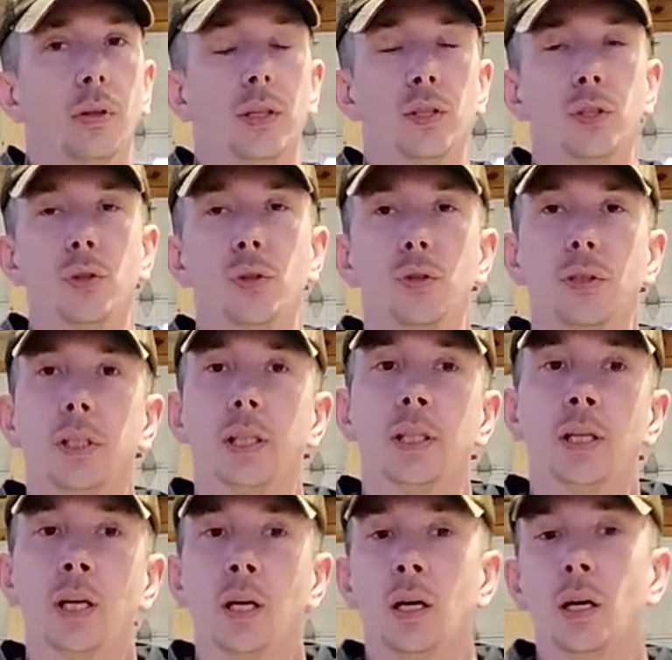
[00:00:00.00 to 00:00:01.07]
that's
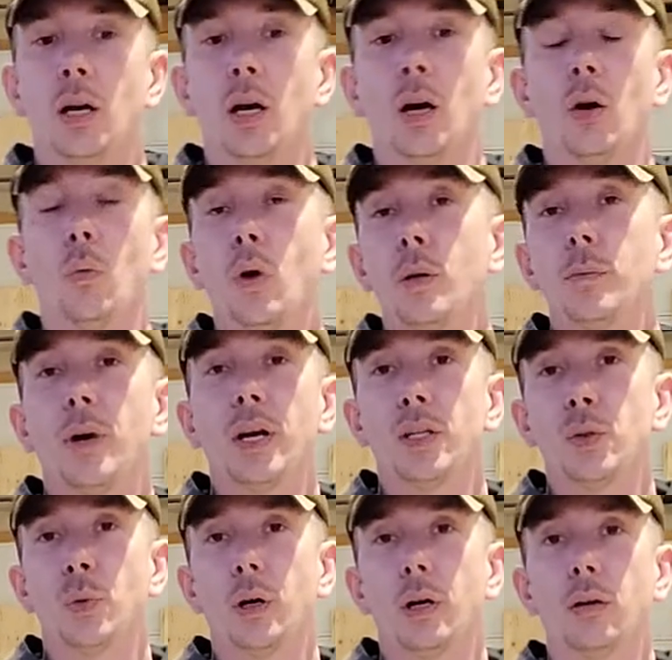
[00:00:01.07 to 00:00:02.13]
usually 1 by
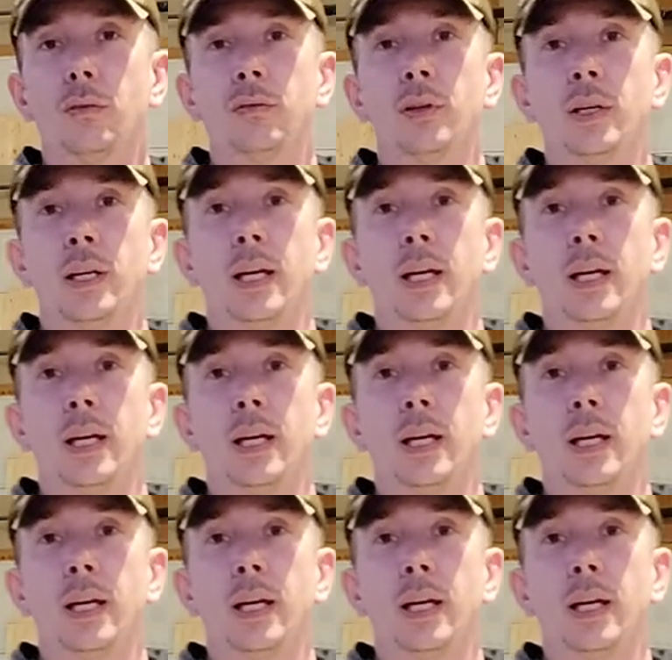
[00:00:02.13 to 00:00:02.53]
12,